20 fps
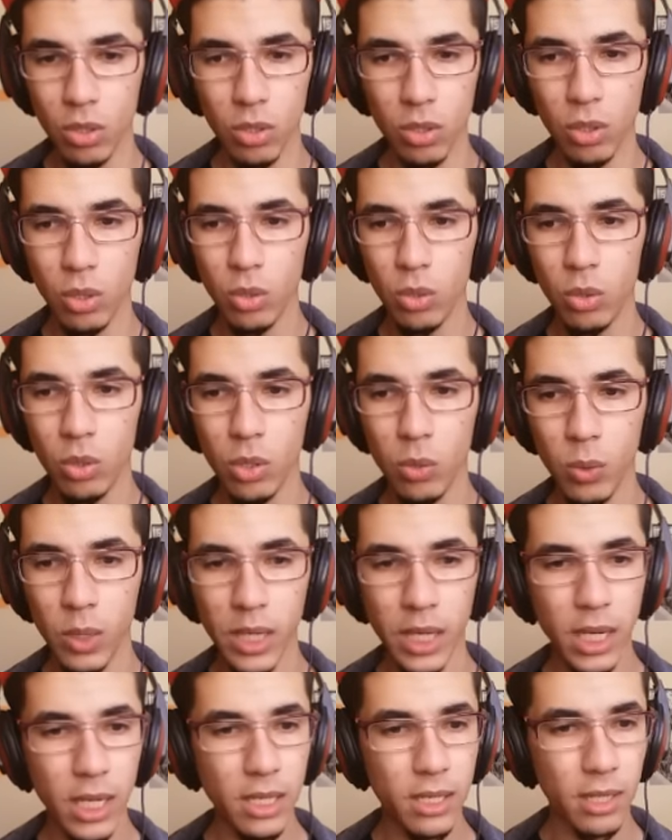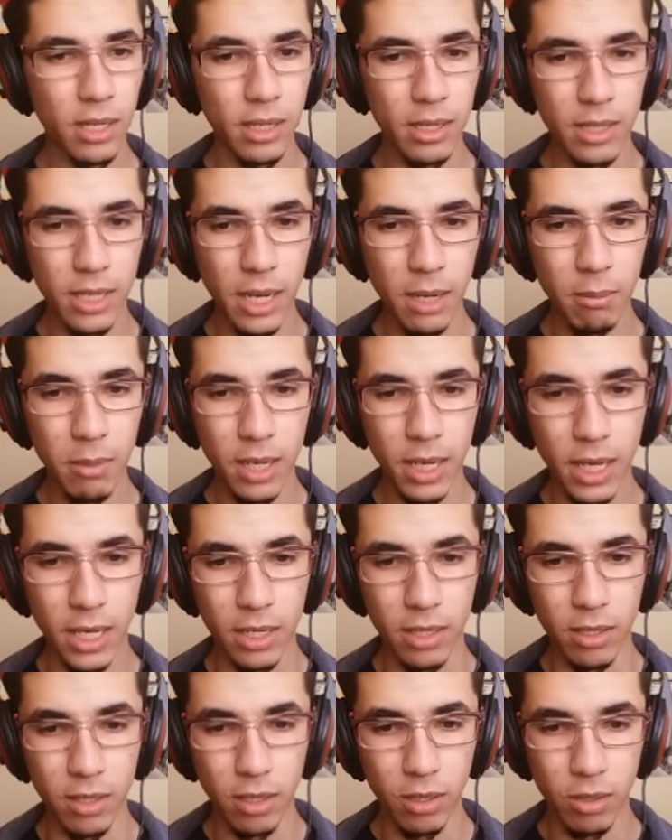Who do we need to
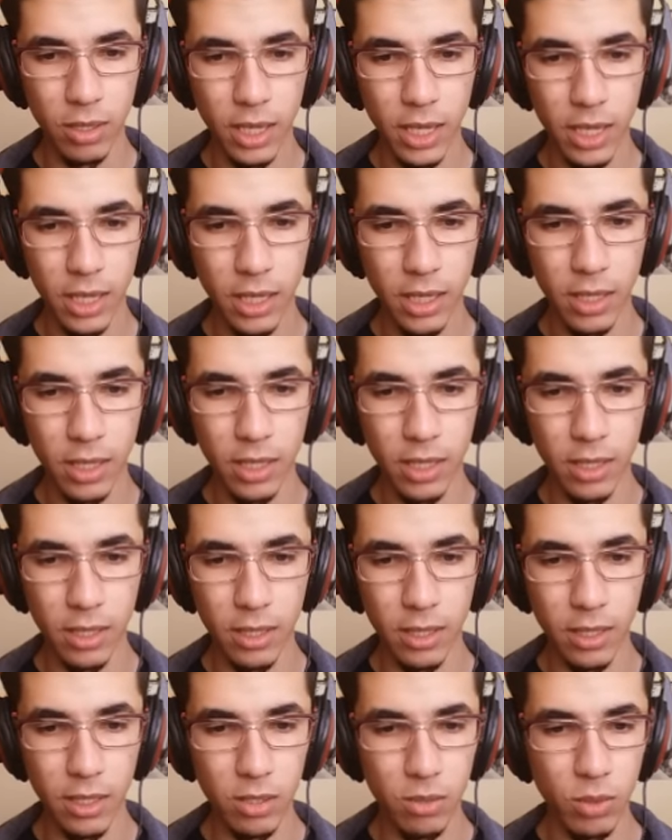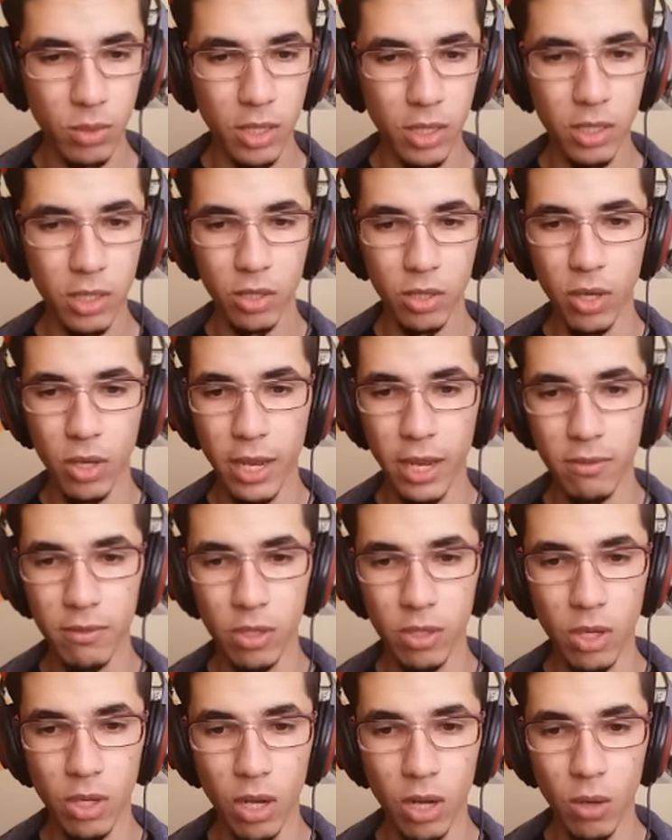contaminate, okay? This one, you have
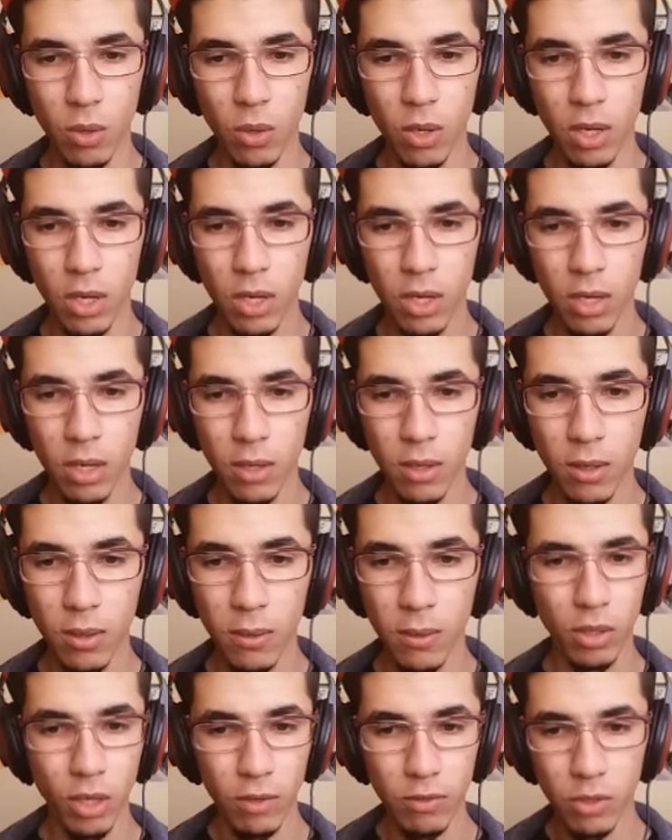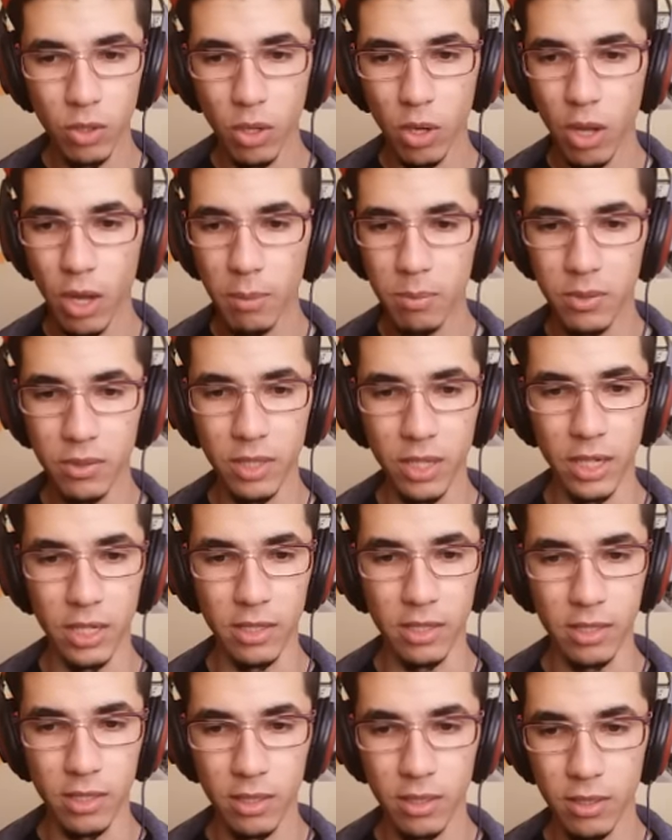to go. You have to go
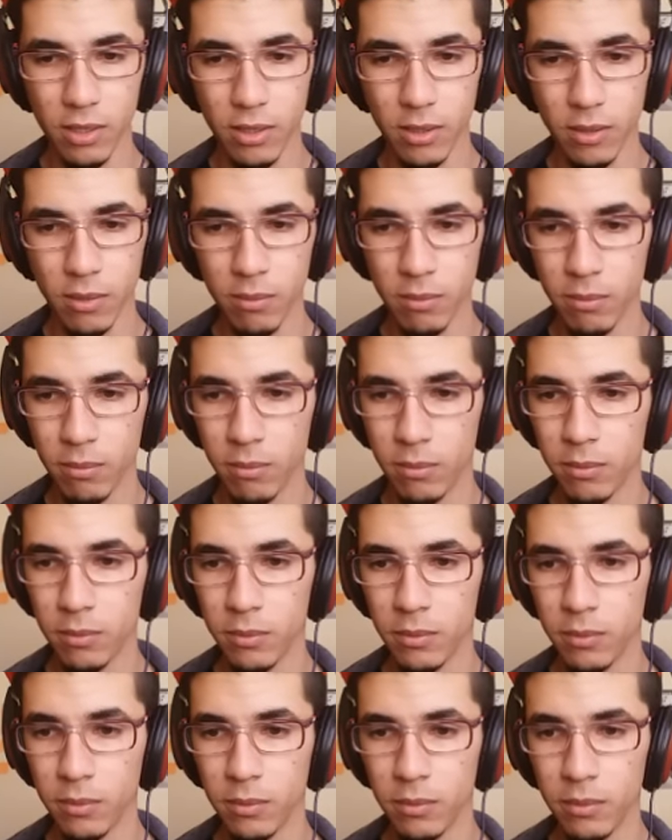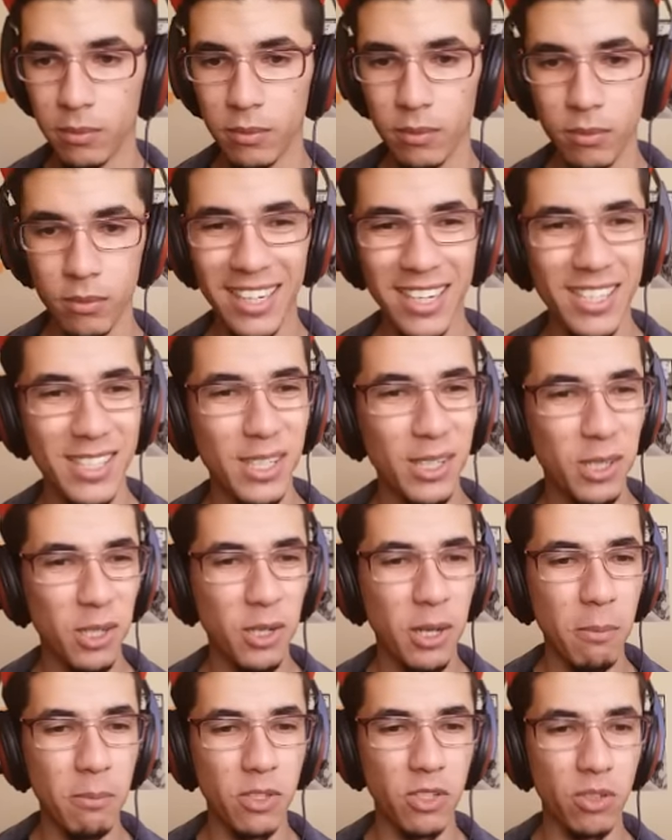upstairs. Listen to
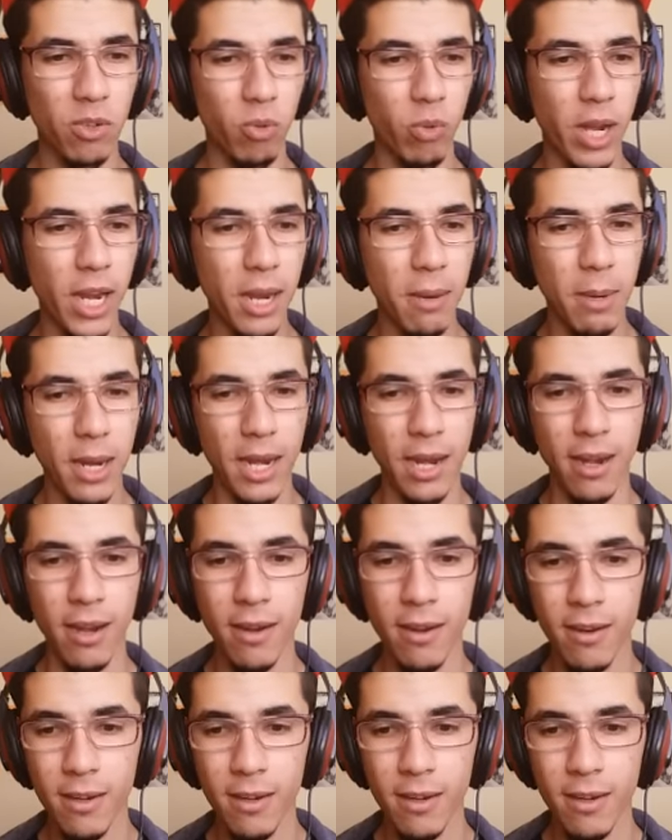them screaming.